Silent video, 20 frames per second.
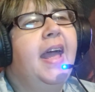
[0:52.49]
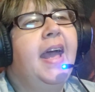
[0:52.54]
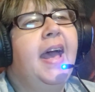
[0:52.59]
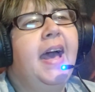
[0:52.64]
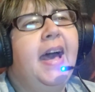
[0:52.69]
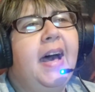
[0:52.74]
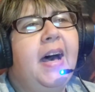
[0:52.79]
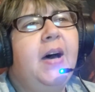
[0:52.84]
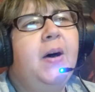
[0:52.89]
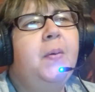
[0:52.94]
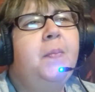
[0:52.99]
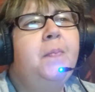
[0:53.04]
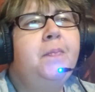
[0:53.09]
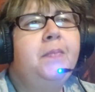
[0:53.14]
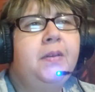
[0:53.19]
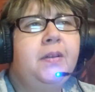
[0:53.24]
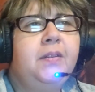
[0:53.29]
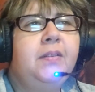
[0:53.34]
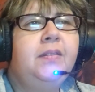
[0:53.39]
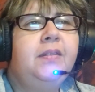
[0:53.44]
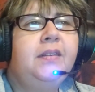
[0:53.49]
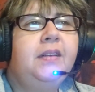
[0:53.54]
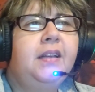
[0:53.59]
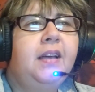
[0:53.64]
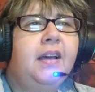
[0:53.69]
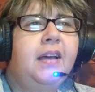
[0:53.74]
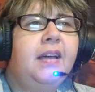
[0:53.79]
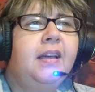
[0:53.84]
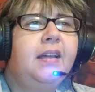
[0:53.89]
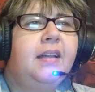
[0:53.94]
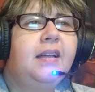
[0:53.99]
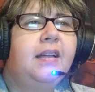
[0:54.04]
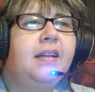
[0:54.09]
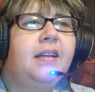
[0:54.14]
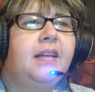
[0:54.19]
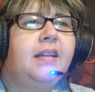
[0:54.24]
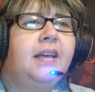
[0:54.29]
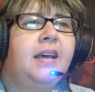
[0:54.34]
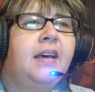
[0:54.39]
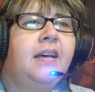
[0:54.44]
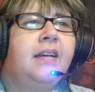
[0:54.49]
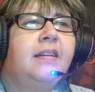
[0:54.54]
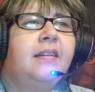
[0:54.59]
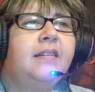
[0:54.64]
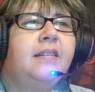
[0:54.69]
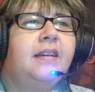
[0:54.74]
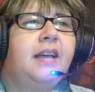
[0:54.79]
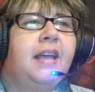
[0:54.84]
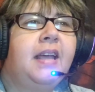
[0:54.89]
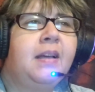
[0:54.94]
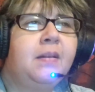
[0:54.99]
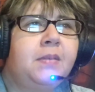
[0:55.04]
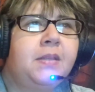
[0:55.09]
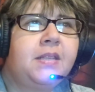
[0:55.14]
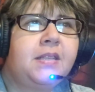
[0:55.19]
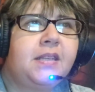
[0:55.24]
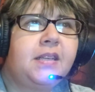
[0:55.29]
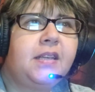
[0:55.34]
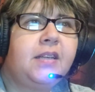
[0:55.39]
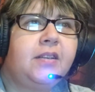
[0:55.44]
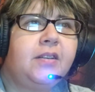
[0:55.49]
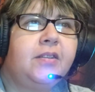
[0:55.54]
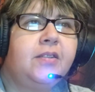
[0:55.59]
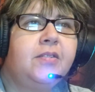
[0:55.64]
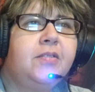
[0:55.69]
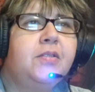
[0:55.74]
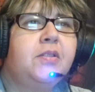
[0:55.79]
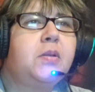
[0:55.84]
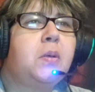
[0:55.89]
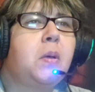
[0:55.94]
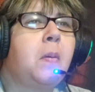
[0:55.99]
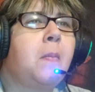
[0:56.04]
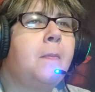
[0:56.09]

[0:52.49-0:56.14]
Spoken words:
how how MCU's